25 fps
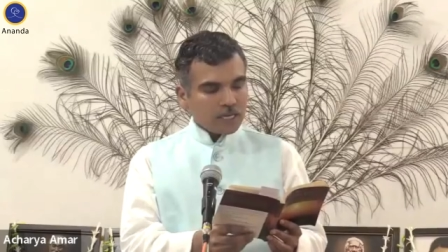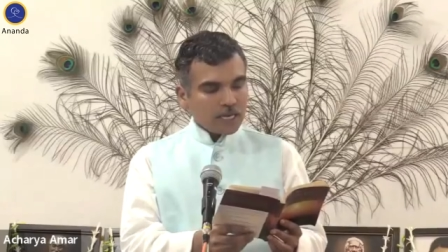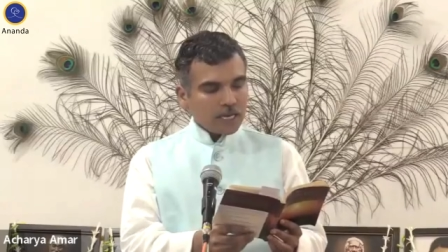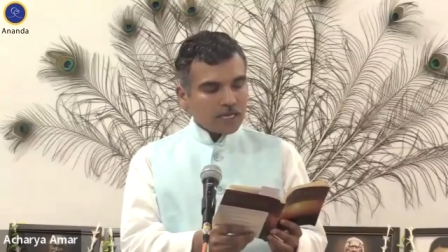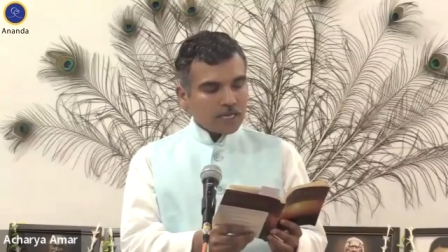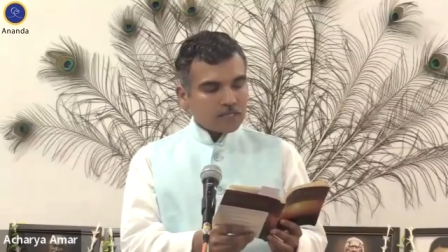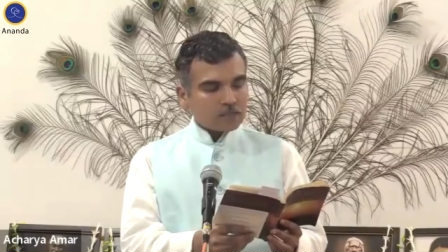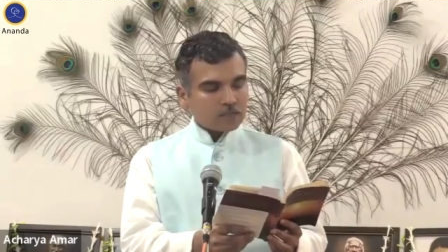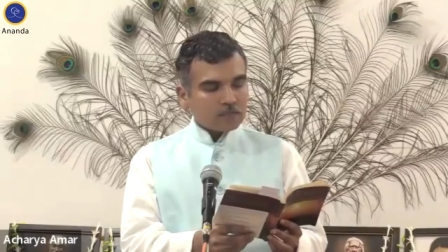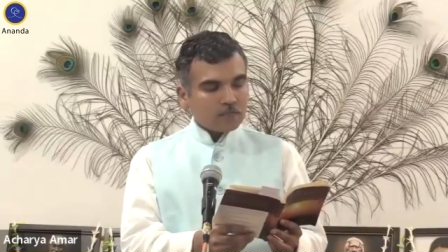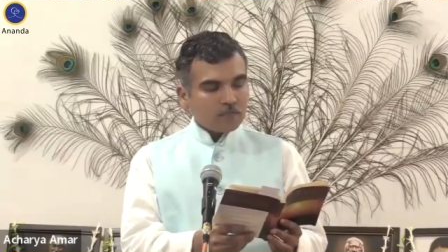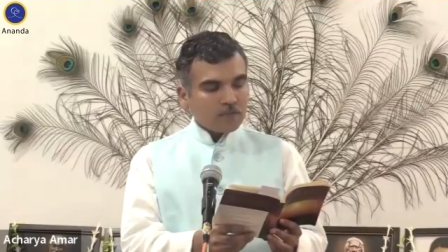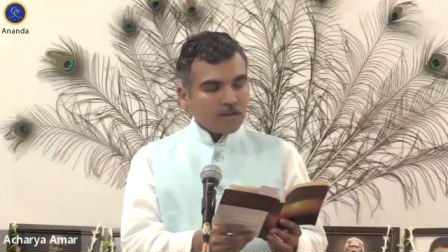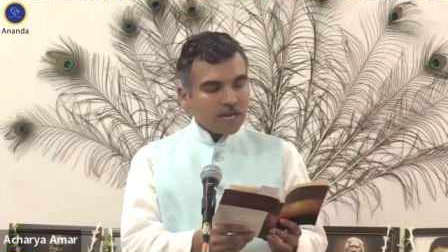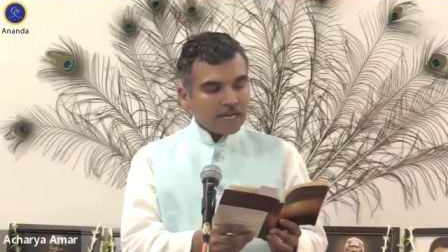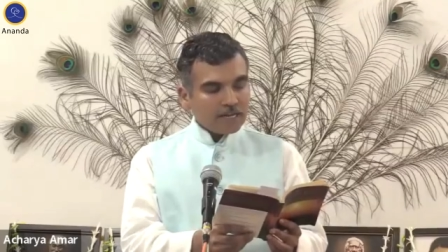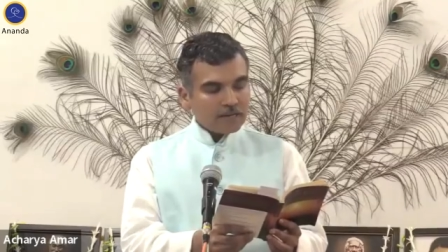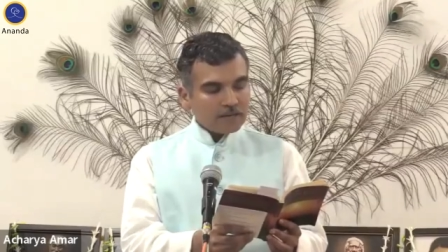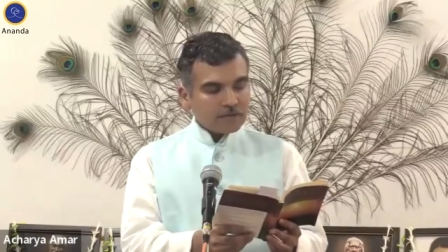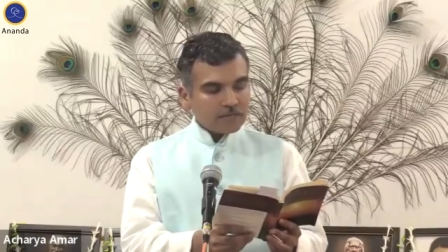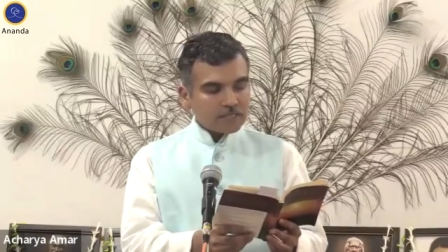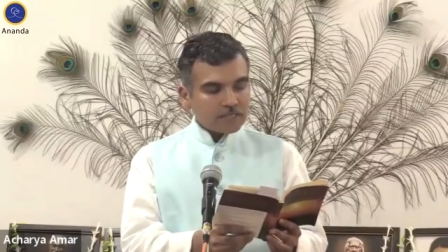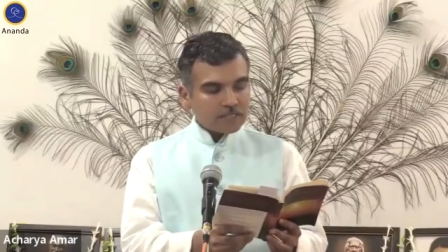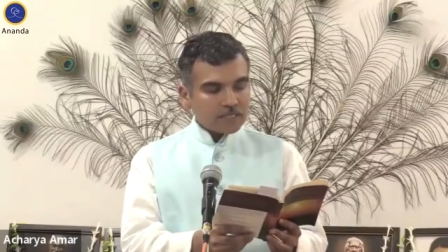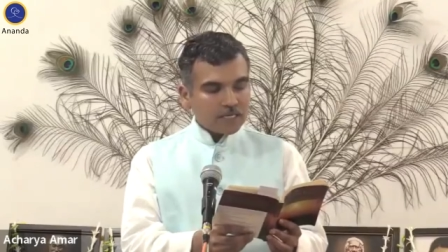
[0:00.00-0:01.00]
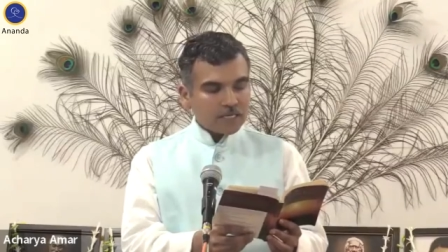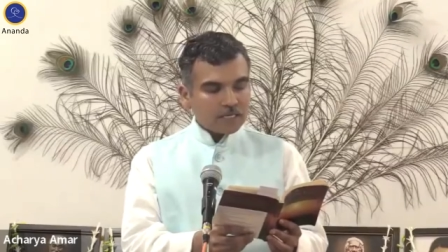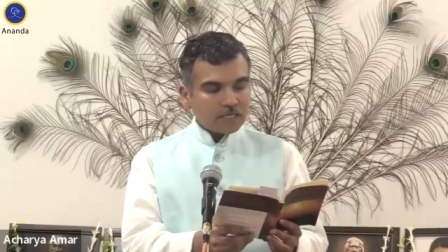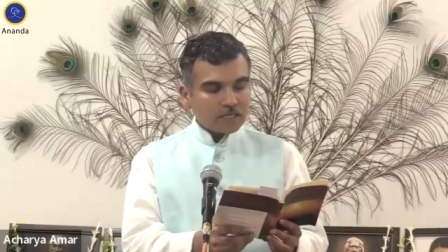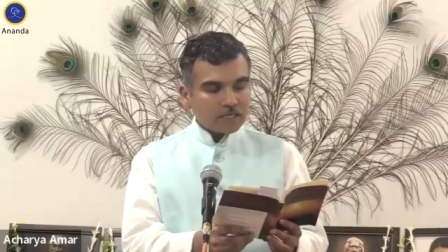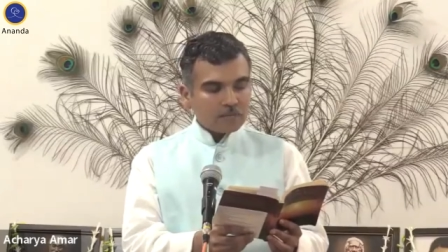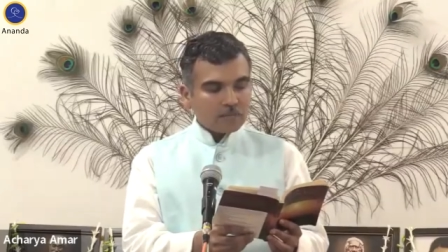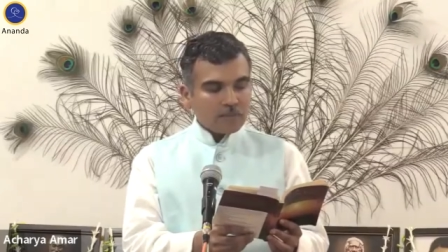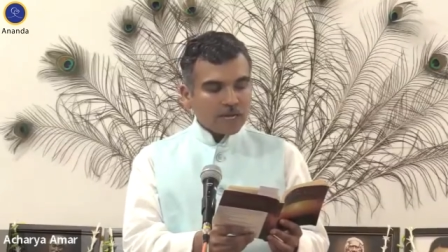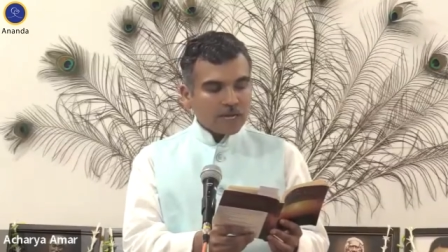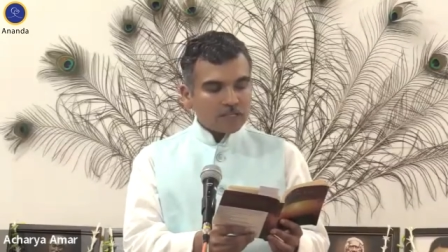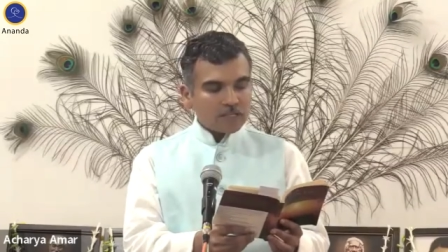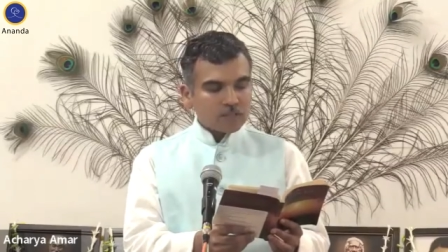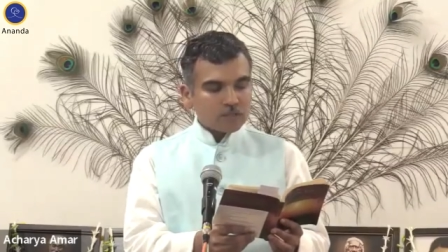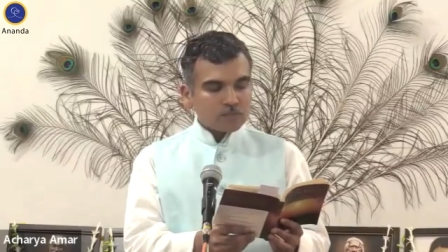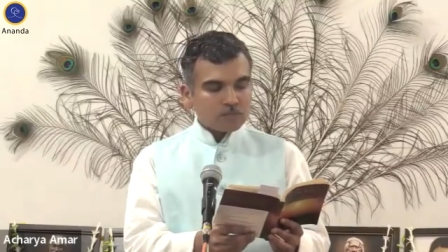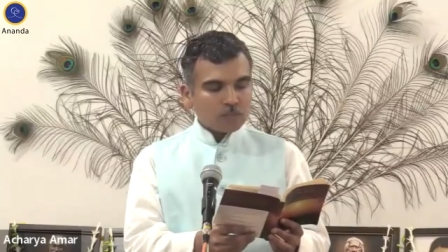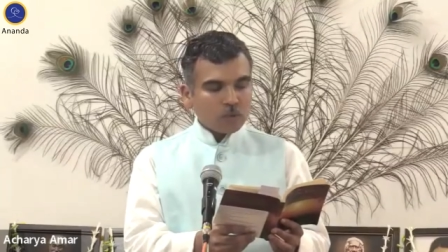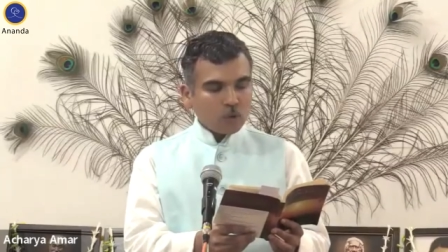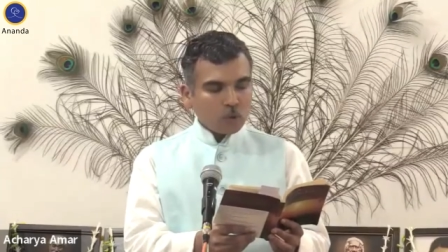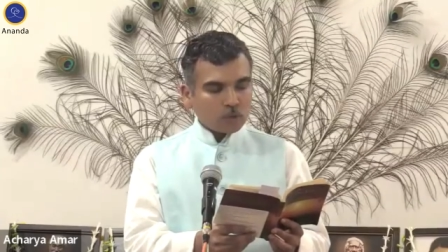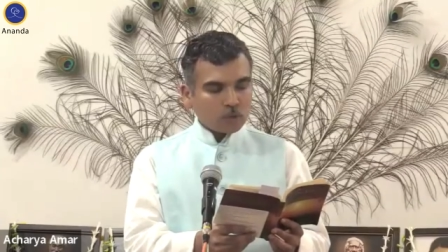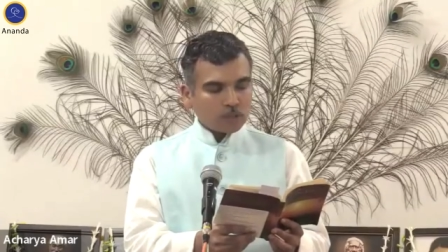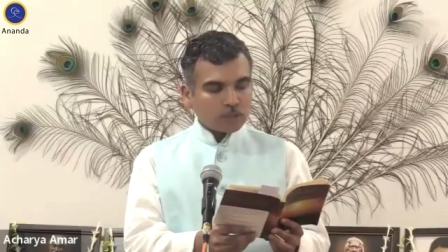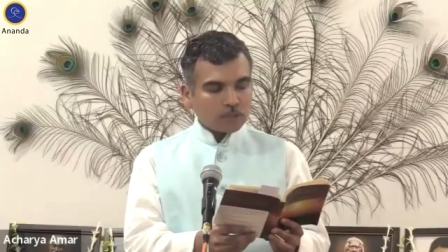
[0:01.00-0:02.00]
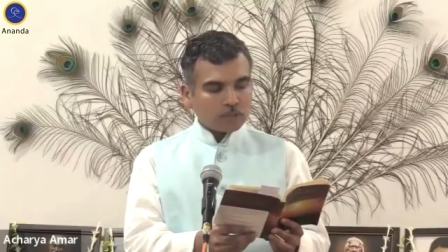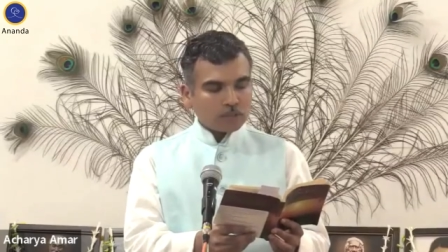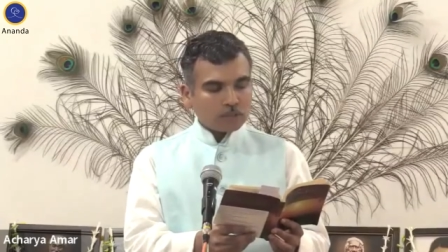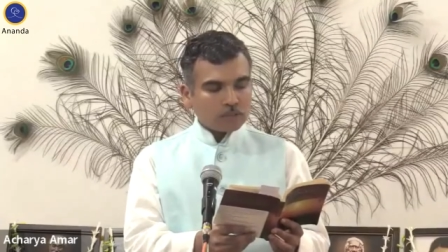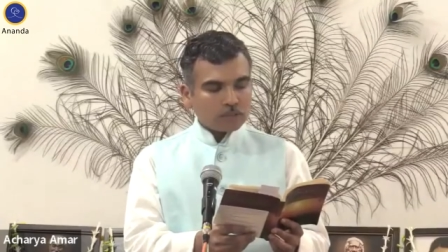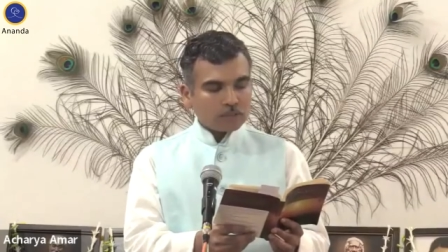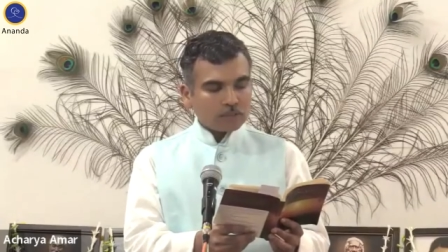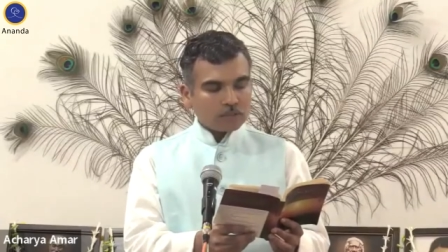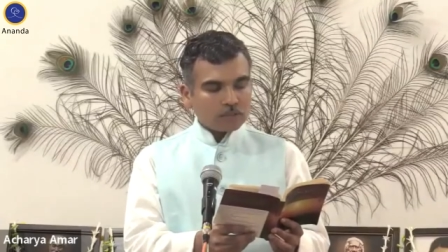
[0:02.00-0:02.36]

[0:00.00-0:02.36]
as fire is hidden by smoke,